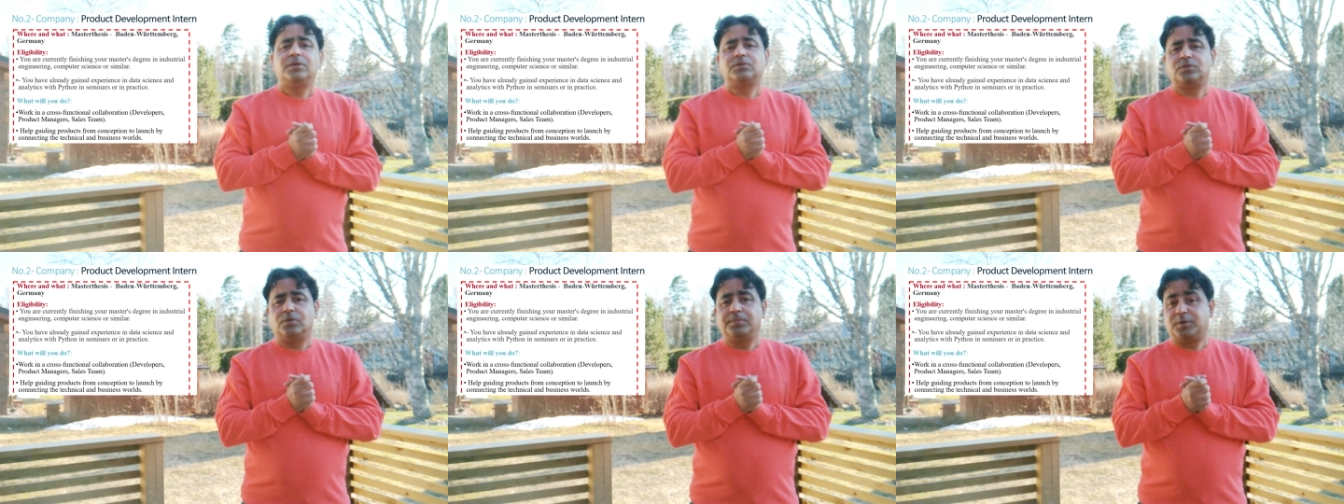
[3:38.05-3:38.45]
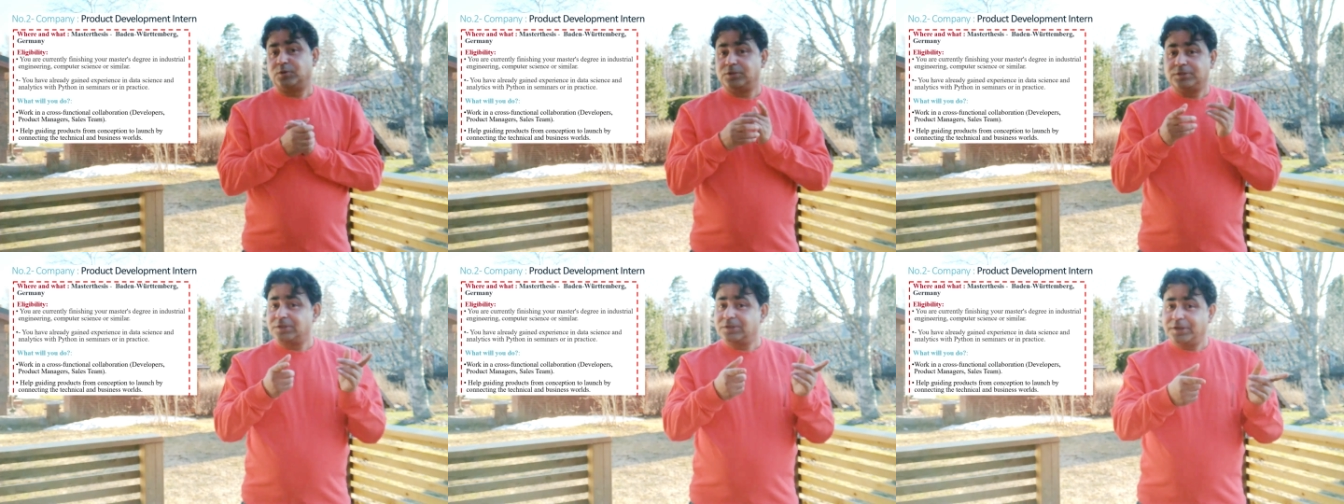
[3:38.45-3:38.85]
So
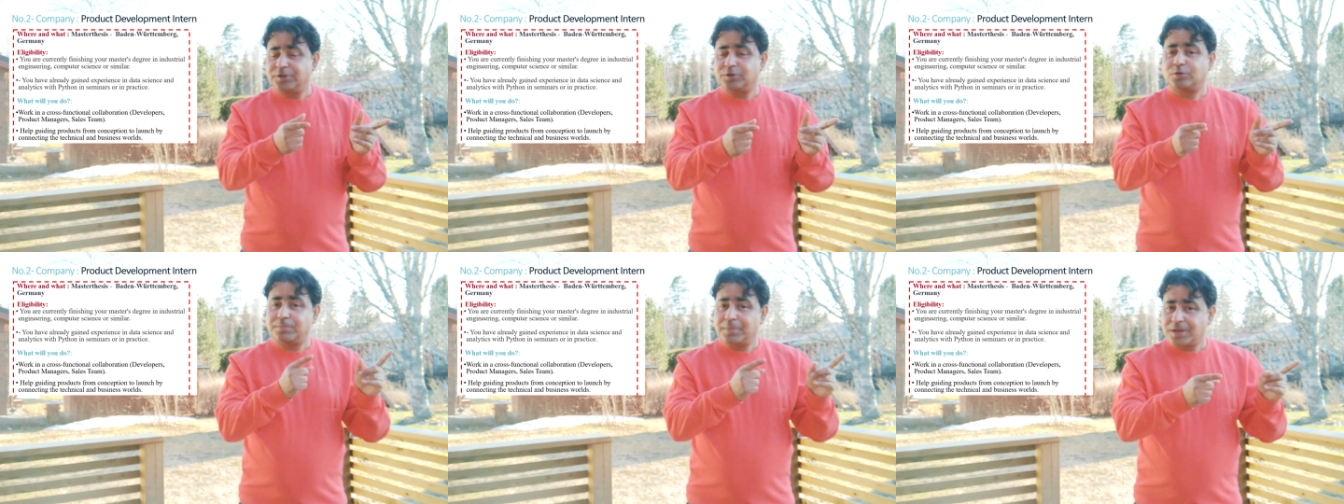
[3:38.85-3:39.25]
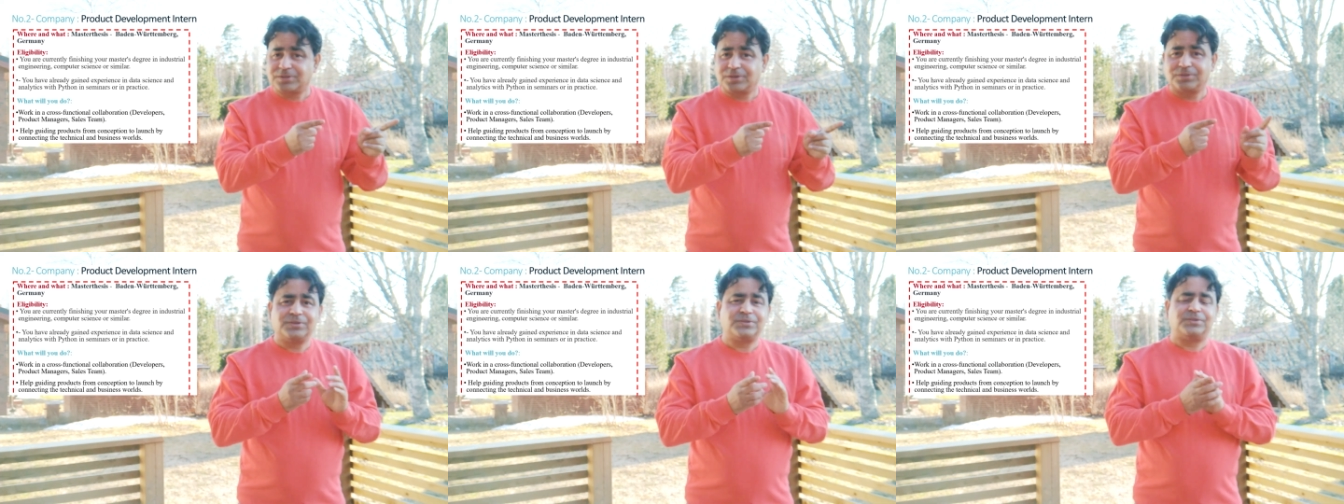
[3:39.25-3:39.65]
because this is related to the
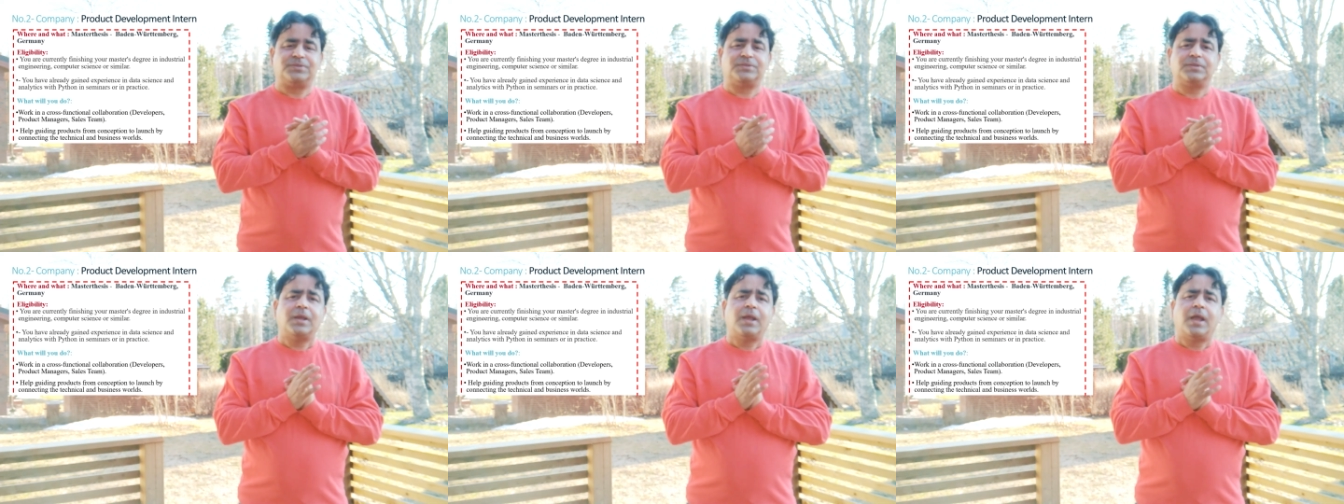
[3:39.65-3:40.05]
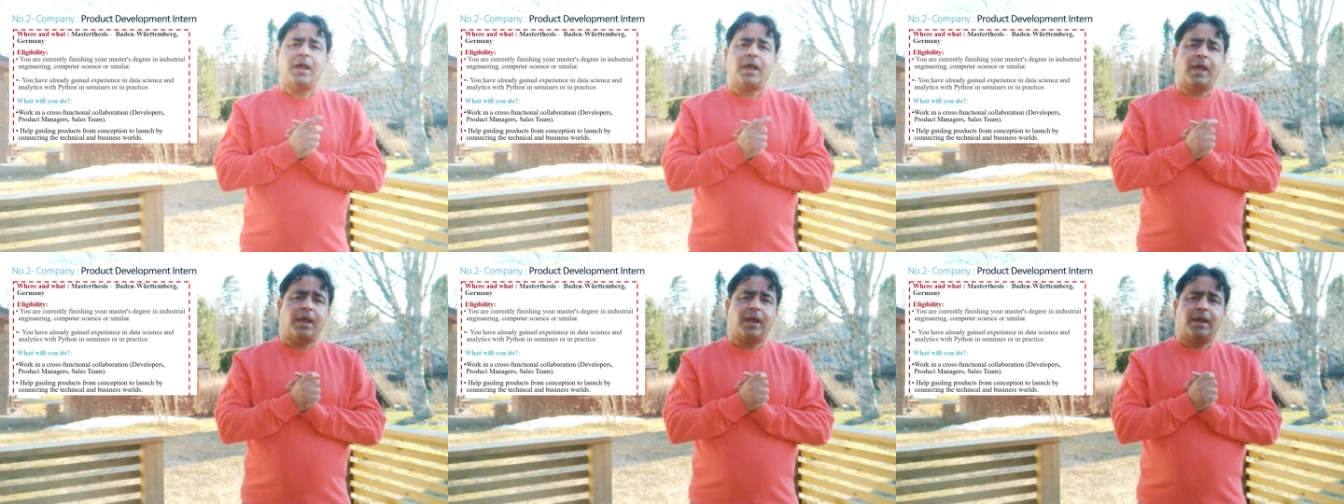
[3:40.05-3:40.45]
master thesis,
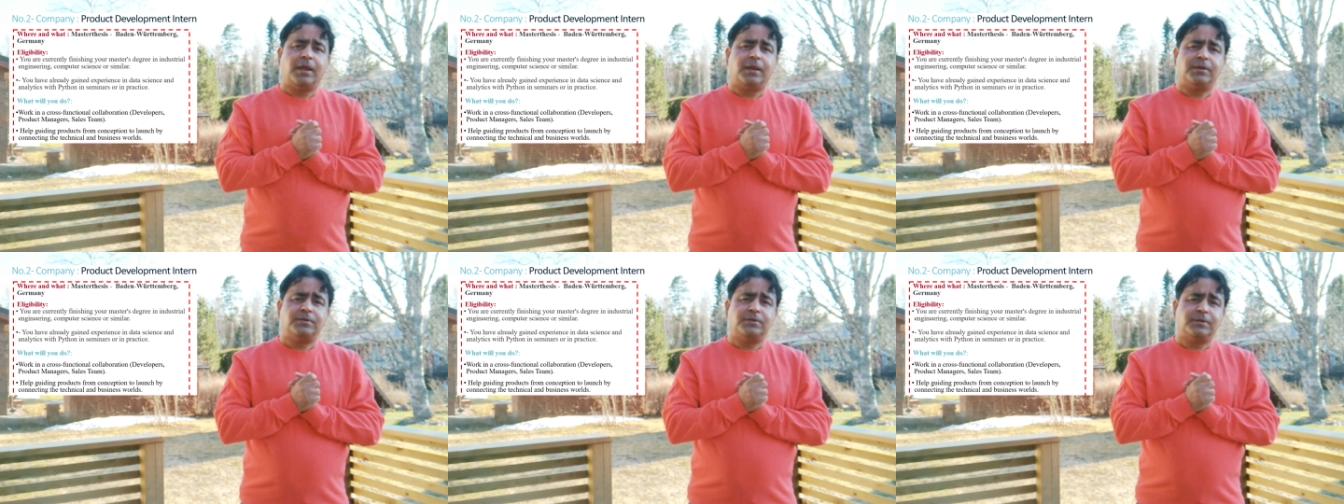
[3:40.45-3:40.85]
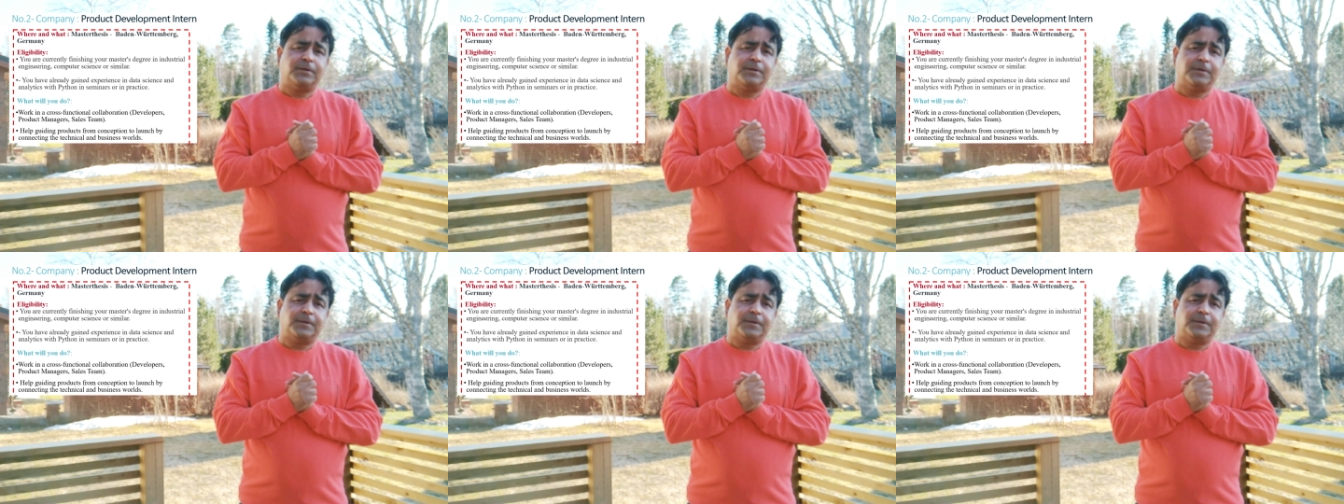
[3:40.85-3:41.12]
and